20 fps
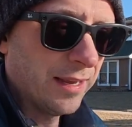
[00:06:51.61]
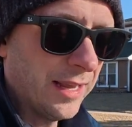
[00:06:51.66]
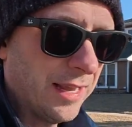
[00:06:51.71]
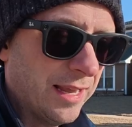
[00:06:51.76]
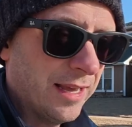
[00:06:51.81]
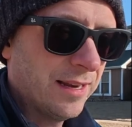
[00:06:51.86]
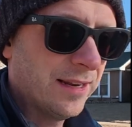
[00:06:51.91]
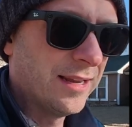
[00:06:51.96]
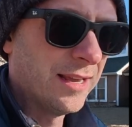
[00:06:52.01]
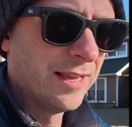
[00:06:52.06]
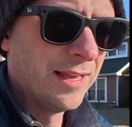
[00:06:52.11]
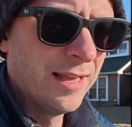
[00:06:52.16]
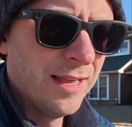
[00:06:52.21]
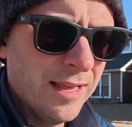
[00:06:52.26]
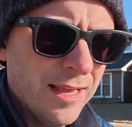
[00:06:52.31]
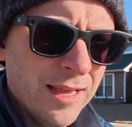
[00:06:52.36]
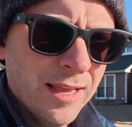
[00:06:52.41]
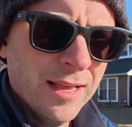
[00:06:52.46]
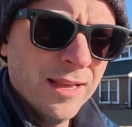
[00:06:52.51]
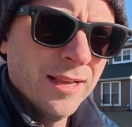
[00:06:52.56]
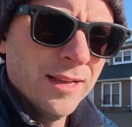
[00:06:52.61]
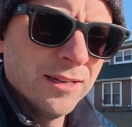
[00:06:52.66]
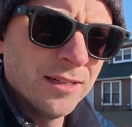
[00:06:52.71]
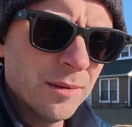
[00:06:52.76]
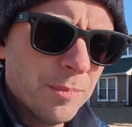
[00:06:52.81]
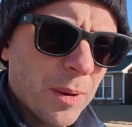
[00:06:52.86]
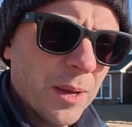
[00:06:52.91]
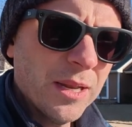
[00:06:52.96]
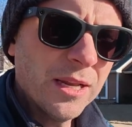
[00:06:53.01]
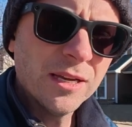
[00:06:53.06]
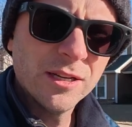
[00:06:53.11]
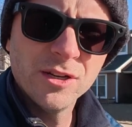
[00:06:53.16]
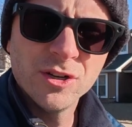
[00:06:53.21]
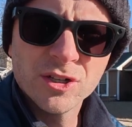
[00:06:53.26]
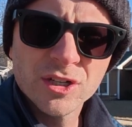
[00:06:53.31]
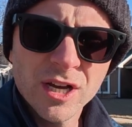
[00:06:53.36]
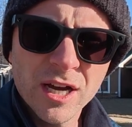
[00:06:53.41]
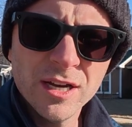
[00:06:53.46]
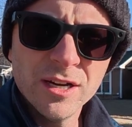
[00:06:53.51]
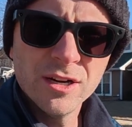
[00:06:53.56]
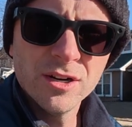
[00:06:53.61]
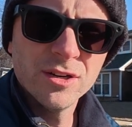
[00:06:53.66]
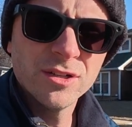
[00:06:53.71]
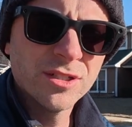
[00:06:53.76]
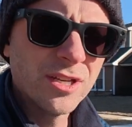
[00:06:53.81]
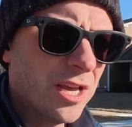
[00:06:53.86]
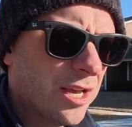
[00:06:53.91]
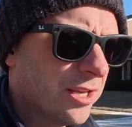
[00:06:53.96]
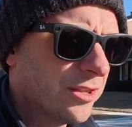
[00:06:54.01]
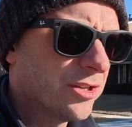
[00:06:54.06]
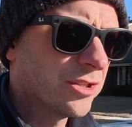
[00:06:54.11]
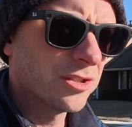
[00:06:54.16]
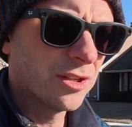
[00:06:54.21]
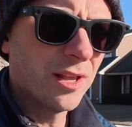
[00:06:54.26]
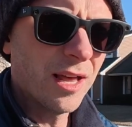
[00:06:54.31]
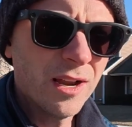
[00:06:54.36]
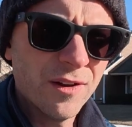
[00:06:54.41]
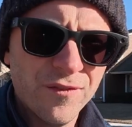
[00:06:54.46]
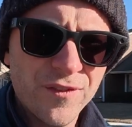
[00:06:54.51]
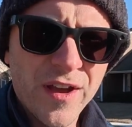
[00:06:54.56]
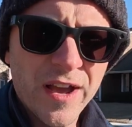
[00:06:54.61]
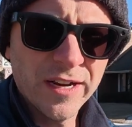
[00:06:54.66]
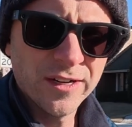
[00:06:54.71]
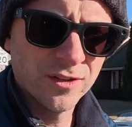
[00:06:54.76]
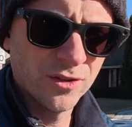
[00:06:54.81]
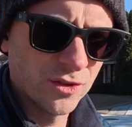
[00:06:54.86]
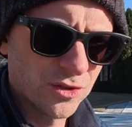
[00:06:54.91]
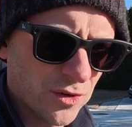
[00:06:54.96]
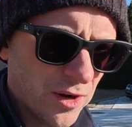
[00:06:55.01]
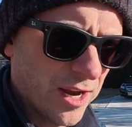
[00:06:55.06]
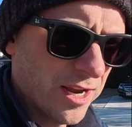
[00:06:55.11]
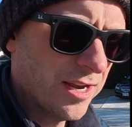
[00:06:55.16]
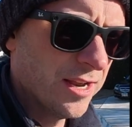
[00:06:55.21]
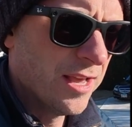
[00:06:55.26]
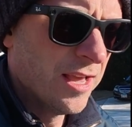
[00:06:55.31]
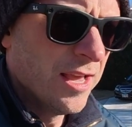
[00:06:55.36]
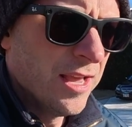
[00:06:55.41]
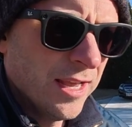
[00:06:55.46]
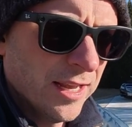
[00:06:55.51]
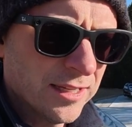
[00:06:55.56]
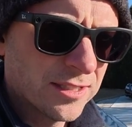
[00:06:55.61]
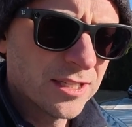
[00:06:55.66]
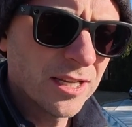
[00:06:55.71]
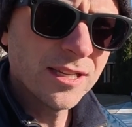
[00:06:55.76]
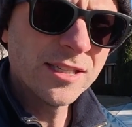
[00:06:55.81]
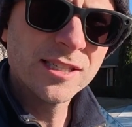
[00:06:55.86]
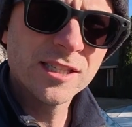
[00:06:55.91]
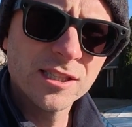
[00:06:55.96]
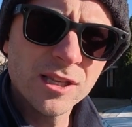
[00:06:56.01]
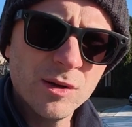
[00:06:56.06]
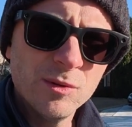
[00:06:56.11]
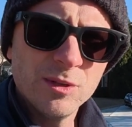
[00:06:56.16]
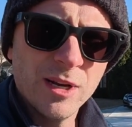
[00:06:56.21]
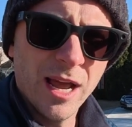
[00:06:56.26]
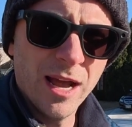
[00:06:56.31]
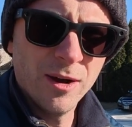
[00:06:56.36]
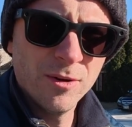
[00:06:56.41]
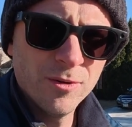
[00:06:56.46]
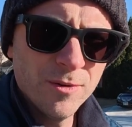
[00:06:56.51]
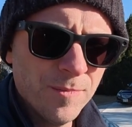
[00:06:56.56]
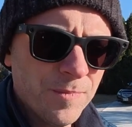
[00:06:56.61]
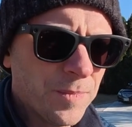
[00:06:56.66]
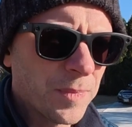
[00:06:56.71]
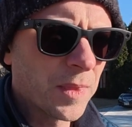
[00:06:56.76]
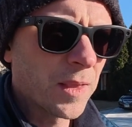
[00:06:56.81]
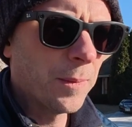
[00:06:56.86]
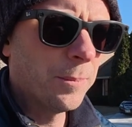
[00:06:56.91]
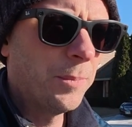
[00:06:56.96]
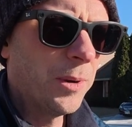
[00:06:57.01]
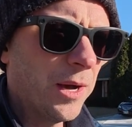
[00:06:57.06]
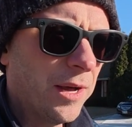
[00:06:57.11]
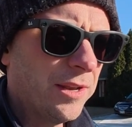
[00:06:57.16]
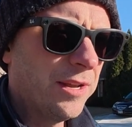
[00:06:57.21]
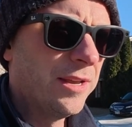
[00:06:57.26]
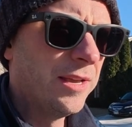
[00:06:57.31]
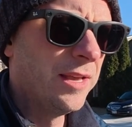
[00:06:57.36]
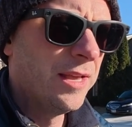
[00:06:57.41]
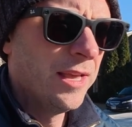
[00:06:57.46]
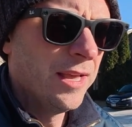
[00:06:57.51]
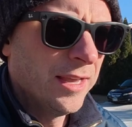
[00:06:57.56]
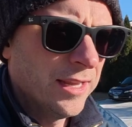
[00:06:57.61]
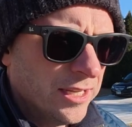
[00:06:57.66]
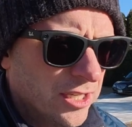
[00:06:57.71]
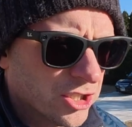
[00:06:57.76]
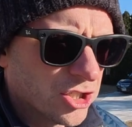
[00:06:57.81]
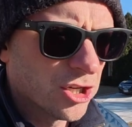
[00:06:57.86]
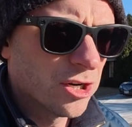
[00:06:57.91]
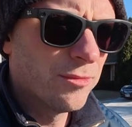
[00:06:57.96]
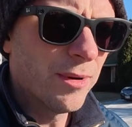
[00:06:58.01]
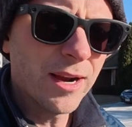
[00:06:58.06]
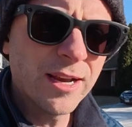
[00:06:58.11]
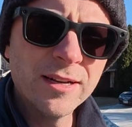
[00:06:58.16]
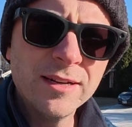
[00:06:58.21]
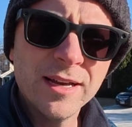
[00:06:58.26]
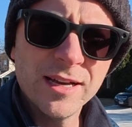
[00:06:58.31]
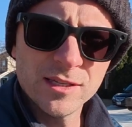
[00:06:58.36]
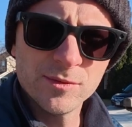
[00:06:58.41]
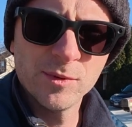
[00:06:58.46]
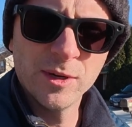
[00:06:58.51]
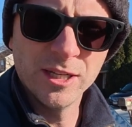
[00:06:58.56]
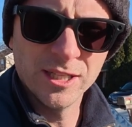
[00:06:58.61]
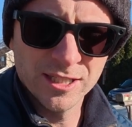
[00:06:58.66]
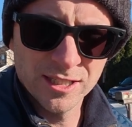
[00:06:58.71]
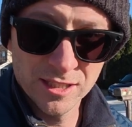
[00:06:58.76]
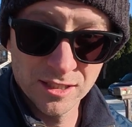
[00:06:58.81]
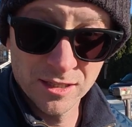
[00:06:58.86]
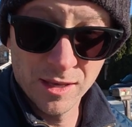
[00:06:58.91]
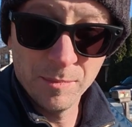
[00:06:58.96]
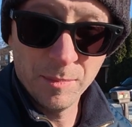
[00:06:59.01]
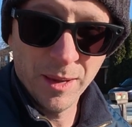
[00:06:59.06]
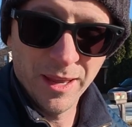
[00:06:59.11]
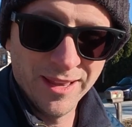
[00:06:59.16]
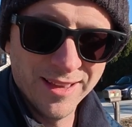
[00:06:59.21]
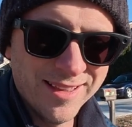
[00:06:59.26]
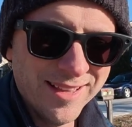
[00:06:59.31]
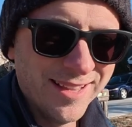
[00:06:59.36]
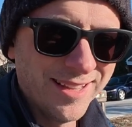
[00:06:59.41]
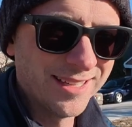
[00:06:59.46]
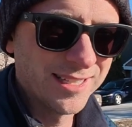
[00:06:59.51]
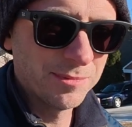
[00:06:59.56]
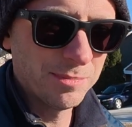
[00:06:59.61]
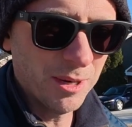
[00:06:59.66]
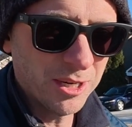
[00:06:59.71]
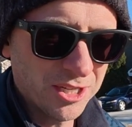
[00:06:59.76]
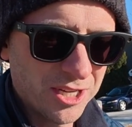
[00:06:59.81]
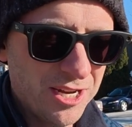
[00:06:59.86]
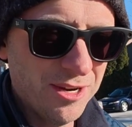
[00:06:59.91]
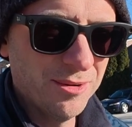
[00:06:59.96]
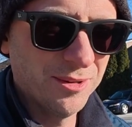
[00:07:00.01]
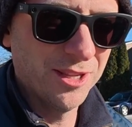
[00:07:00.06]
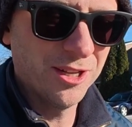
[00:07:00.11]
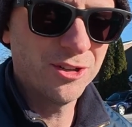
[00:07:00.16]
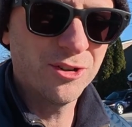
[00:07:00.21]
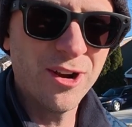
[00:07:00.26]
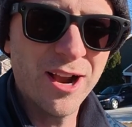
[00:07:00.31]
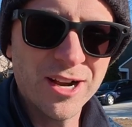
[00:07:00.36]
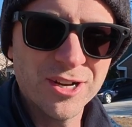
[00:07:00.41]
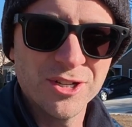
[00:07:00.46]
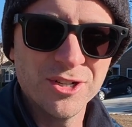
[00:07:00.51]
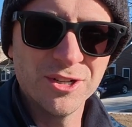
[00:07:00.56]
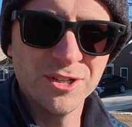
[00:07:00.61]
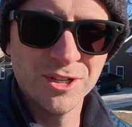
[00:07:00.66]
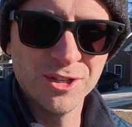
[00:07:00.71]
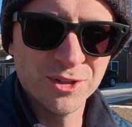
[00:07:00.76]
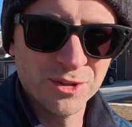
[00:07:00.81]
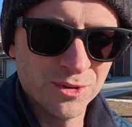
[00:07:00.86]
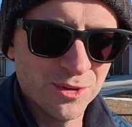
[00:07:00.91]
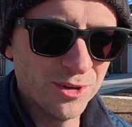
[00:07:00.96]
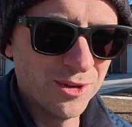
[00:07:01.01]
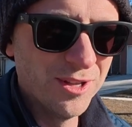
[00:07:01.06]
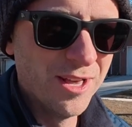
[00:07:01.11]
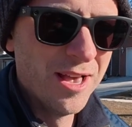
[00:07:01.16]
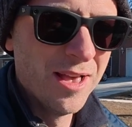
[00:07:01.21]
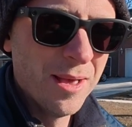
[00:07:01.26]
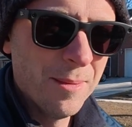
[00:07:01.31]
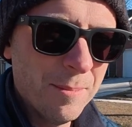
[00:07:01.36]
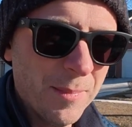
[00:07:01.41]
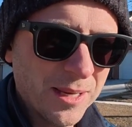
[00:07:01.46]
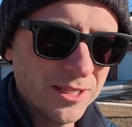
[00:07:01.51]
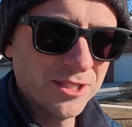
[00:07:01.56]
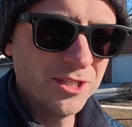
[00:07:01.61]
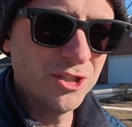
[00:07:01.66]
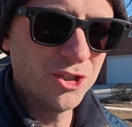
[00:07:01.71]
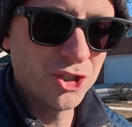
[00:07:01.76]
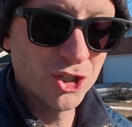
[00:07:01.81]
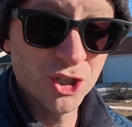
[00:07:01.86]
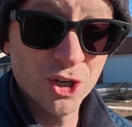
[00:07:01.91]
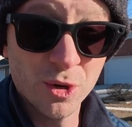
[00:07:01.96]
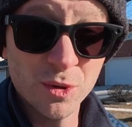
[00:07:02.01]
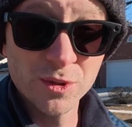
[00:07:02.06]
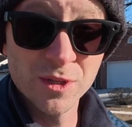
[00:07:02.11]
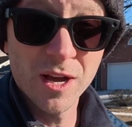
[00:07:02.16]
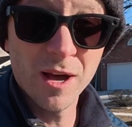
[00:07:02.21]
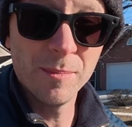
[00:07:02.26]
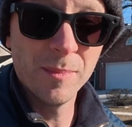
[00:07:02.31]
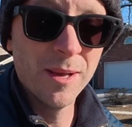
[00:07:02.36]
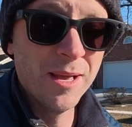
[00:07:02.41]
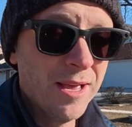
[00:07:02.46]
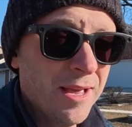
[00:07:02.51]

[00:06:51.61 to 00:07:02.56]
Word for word: And depending on your tires, there's a lot of factors, right? It does slow down, but it should recognize when it's slipping, especially when the traction control message shows up.